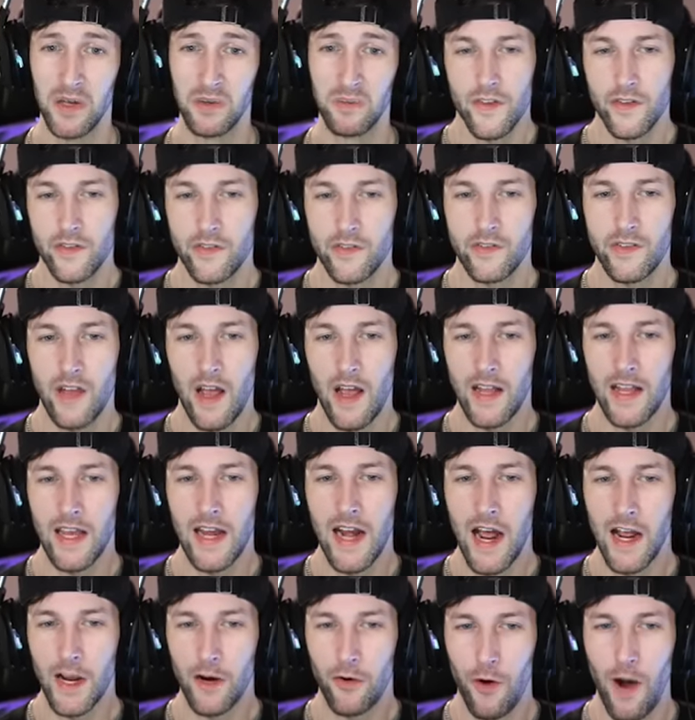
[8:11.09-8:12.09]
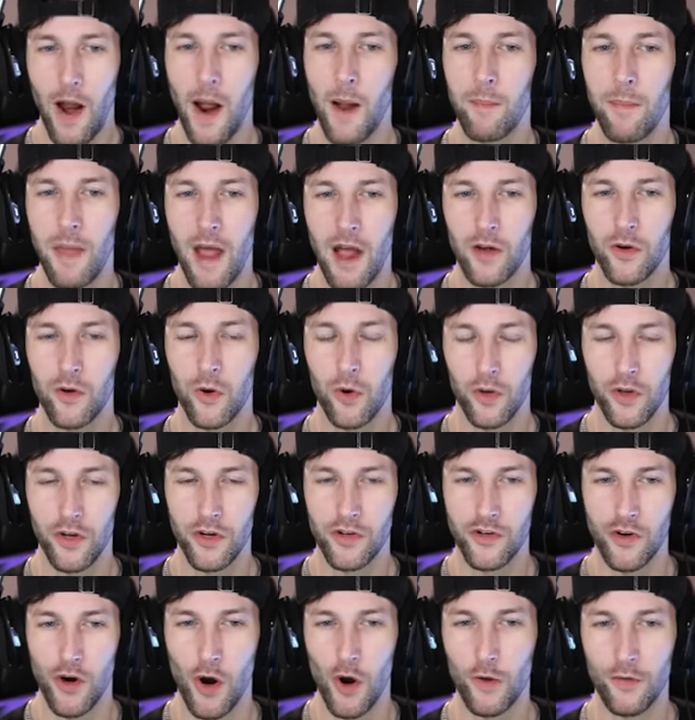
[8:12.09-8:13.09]
The second I grab that
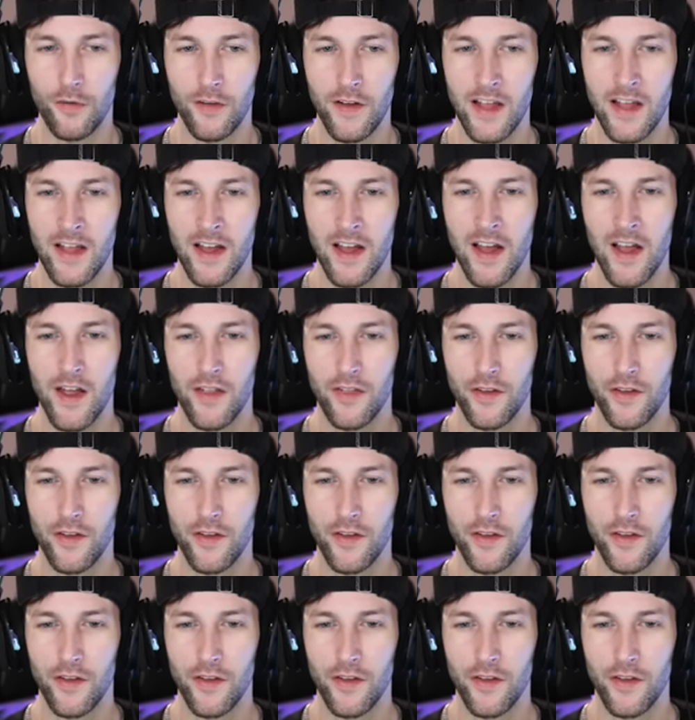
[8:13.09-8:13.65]
golden trophy,